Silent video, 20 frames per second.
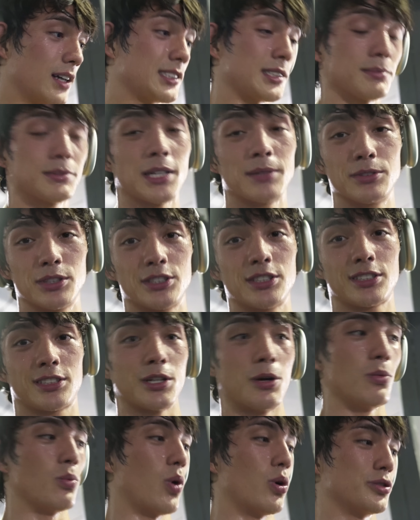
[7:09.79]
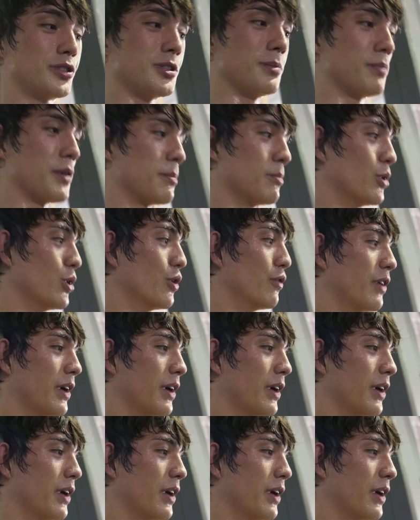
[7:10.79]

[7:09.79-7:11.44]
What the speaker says: sometimes it just won't simply move,